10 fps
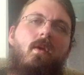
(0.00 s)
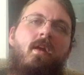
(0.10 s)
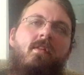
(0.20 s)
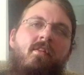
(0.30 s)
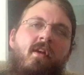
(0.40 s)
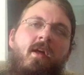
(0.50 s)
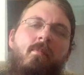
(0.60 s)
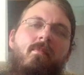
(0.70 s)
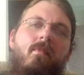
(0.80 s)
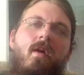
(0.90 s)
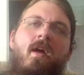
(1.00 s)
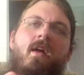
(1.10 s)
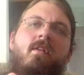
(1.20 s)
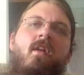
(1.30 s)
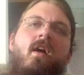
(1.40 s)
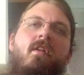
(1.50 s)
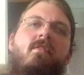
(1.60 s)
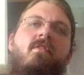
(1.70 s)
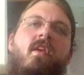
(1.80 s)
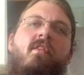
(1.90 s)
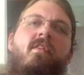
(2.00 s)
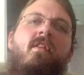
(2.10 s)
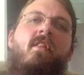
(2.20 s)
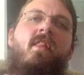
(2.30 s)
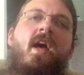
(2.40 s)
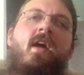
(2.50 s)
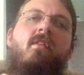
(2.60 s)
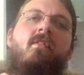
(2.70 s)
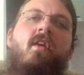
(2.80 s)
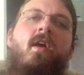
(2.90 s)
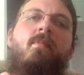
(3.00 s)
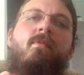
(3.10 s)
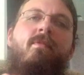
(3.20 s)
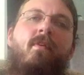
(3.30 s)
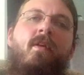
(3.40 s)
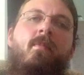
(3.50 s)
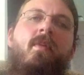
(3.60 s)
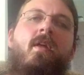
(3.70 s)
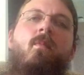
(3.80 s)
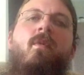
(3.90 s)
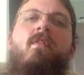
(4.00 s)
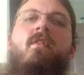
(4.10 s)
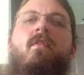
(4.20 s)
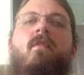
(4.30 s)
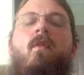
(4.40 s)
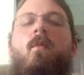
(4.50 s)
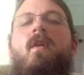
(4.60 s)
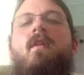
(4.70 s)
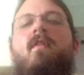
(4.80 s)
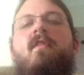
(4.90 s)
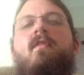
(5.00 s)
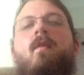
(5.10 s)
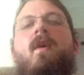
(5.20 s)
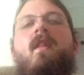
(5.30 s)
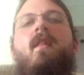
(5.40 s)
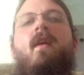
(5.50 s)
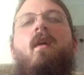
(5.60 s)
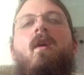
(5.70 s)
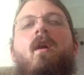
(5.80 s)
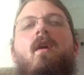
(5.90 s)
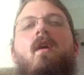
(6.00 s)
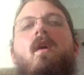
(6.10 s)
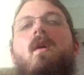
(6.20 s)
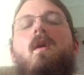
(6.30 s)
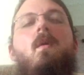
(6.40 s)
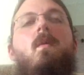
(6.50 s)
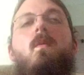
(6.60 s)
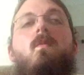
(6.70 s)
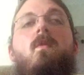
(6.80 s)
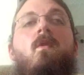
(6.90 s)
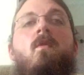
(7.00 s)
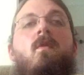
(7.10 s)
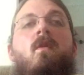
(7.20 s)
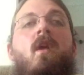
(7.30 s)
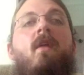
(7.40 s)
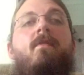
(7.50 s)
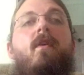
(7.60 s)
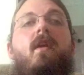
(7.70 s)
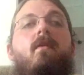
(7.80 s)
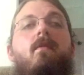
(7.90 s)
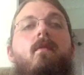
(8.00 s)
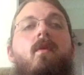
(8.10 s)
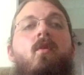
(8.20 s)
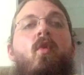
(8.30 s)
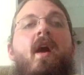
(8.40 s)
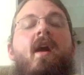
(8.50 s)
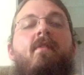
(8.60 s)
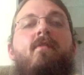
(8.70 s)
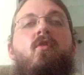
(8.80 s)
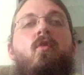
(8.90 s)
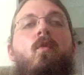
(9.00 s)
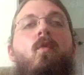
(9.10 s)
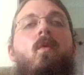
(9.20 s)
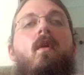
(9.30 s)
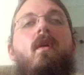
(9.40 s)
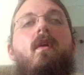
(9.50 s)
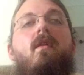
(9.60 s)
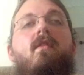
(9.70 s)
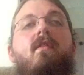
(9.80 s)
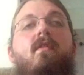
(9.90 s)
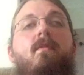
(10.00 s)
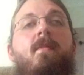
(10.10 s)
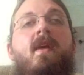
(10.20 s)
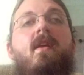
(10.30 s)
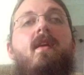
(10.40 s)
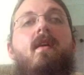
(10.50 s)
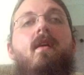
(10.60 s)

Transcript: at the time. I had not tasted that type of freedom, and with the witnesses the way that they are, you're not free. You have to speak